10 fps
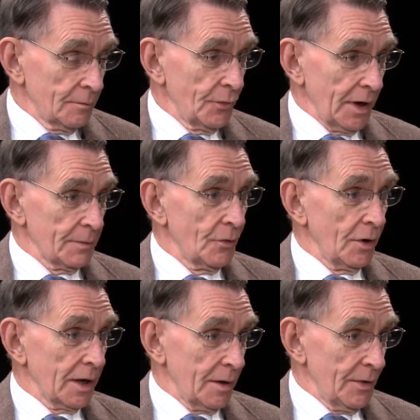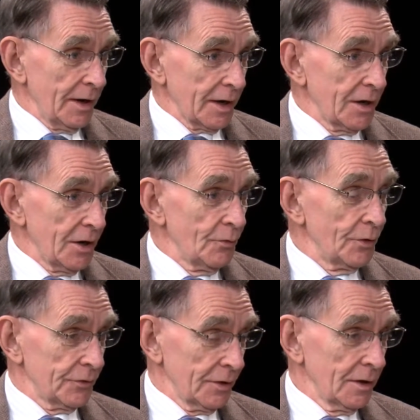but I'm going to come out of here
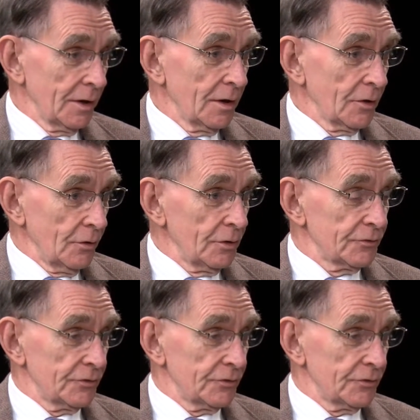with good